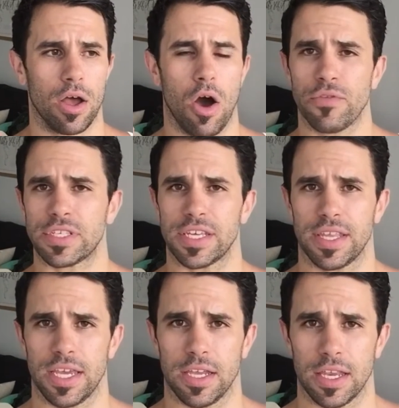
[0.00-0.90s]
obviously
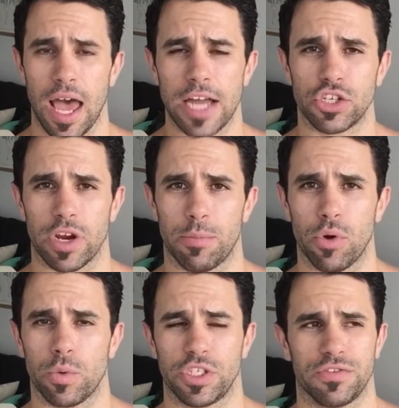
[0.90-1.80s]
the larger
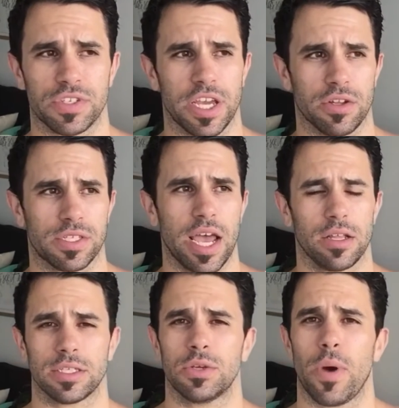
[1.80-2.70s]
ebook, which you've seen on sale.
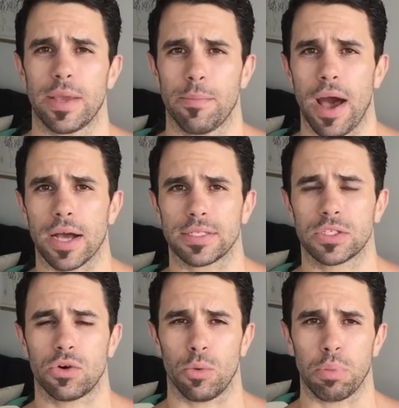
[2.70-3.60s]
It's $20. It's
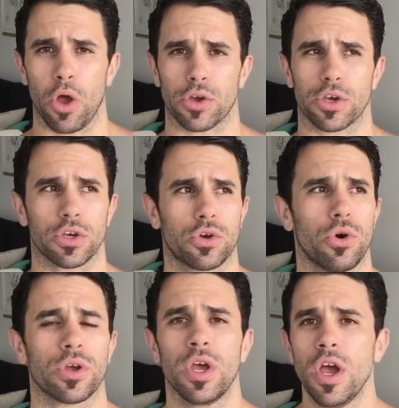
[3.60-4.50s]
called Bloke Can
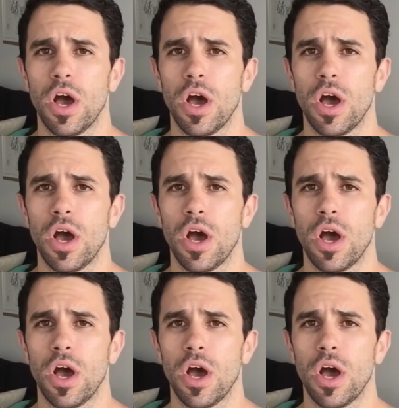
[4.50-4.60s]
Cook.